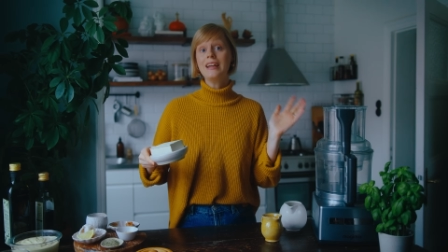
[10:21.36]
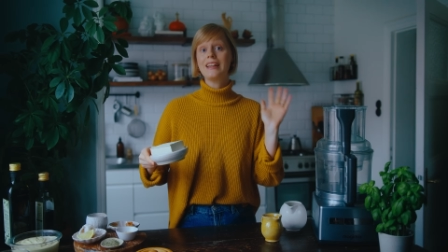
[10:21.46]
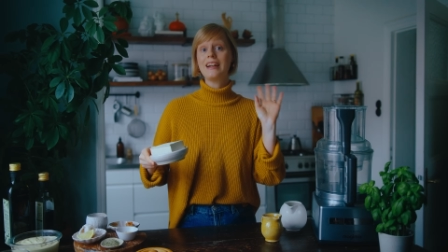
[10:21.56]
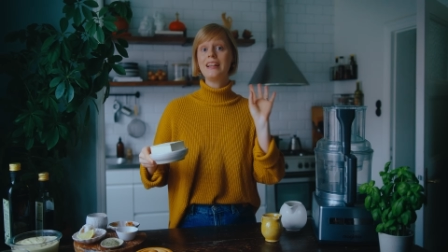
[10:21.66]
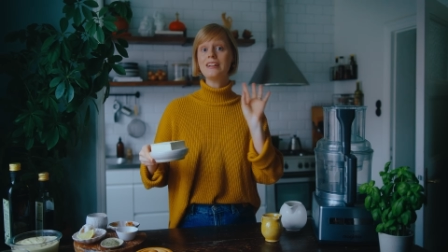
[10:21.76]

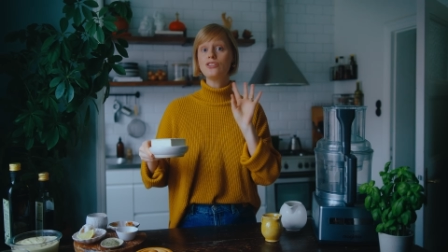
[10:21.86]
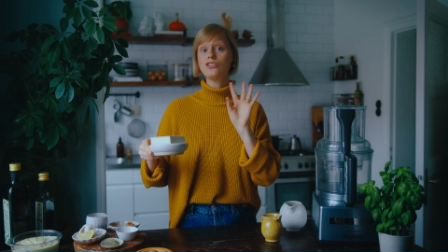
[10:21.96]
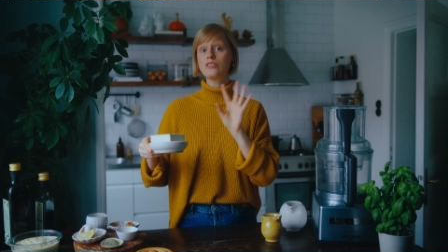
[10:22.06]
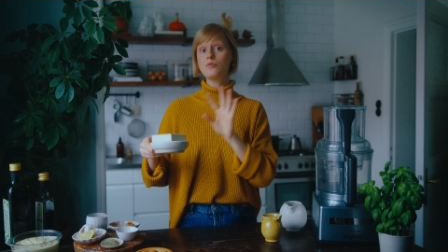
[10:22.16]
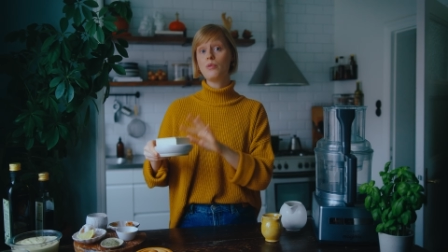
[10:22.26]
that I like to
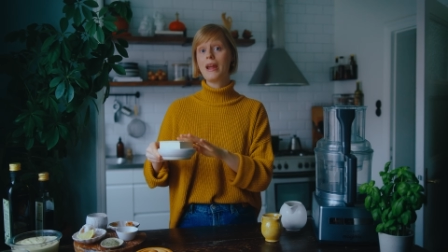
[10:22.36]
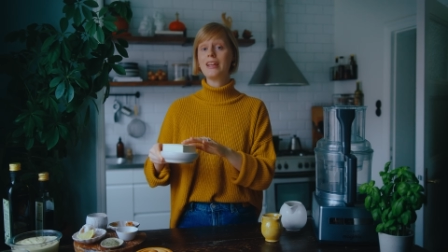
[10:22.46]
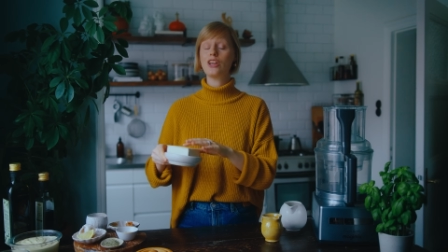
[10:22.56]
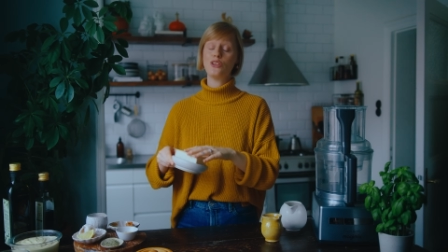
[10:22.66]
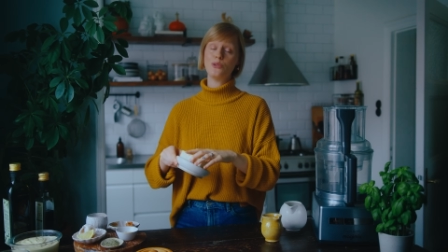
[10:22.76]
just
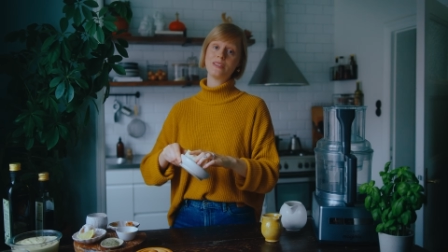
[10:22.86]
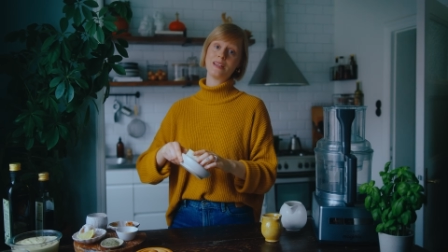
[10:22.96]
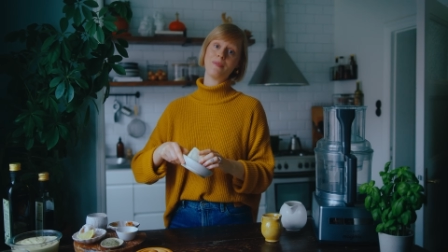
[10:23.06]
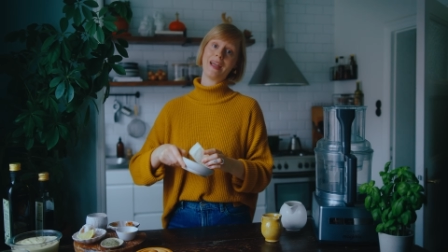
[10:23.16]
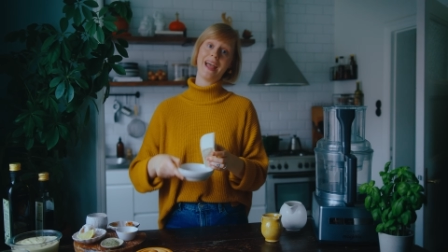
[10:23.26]
break
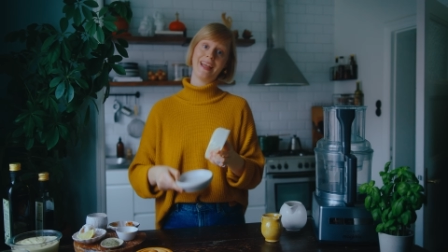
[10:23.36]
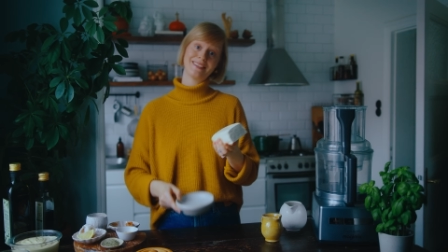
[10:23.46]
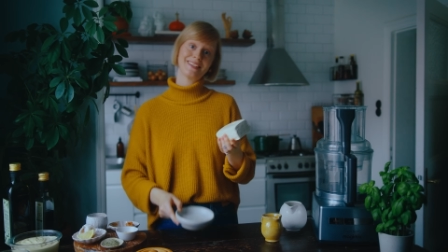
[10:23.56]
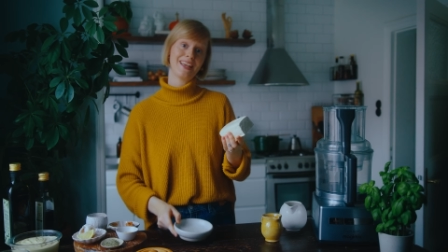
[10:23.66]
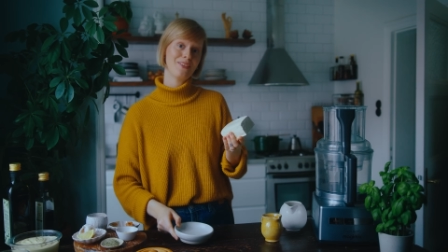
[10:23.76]
using my
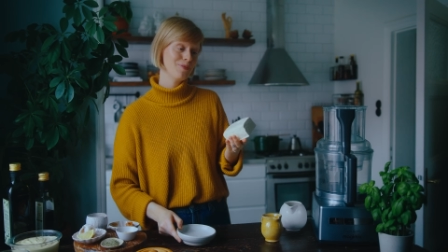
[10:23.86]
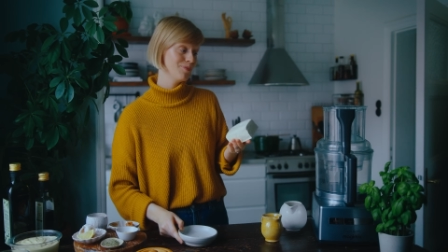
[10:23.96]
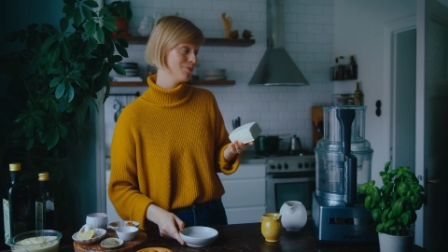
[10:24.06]
hands again.